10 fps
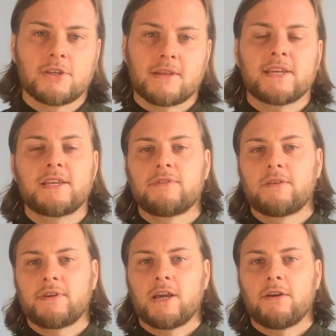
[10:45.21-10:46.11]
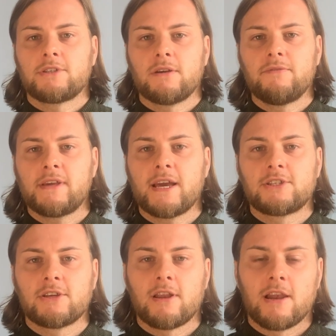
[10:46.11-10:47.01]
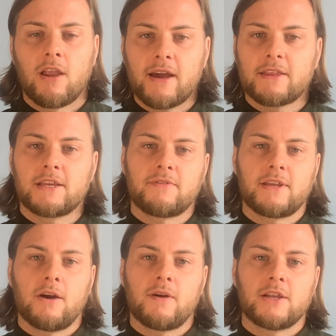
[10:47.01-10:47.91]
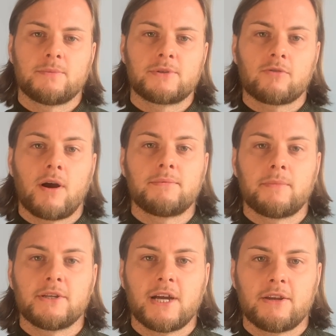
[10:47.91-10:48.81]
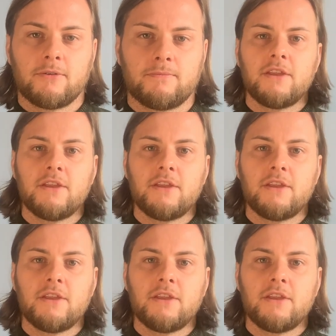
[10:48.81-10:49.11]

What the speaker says: So that's it for the video. Don't forget to like this video and subscribe to my channel.